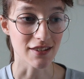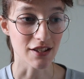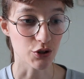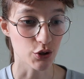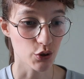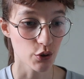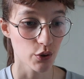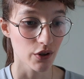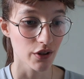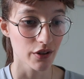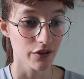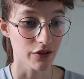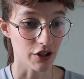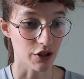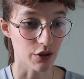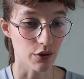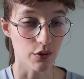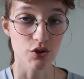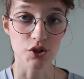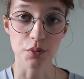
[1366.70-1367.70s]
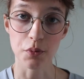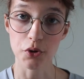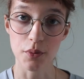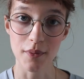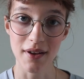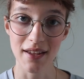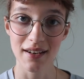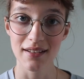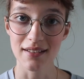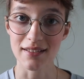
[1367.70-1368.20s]
the tool that you use to put
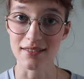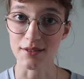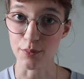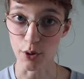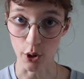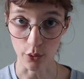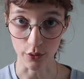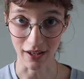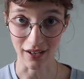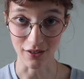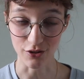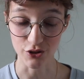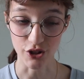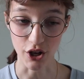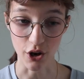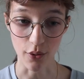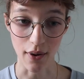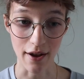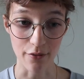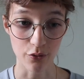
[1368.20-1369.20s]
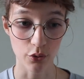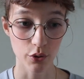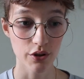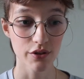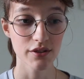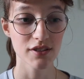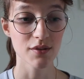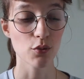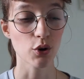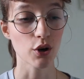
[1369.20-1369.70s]
them in is broken. So I've
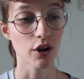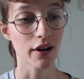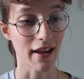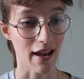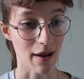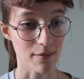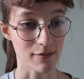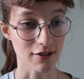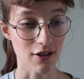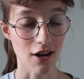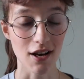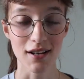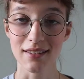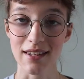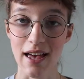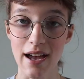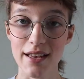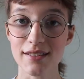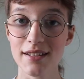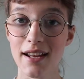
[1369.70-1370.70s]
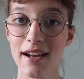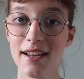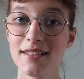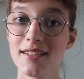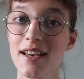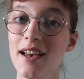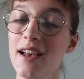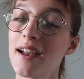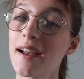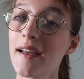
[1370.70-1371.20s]
ordered some more on Amazon last
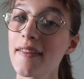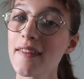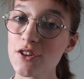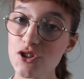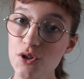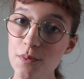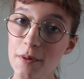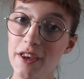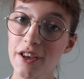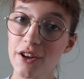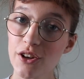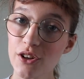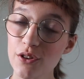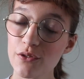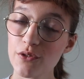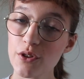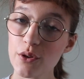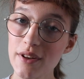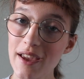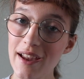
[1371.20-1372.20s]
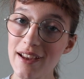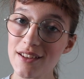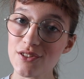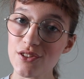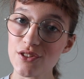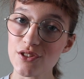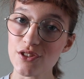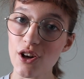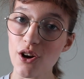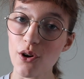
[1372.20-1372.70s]
night, and they should be here in a few days,
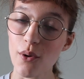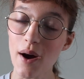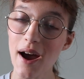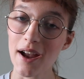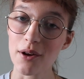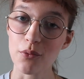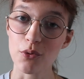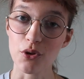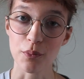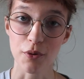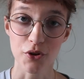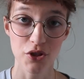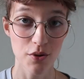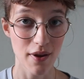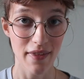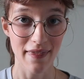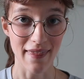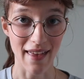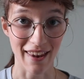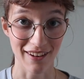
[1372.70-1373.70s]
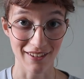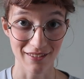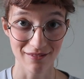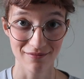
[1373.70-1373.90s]
so I will put them in then.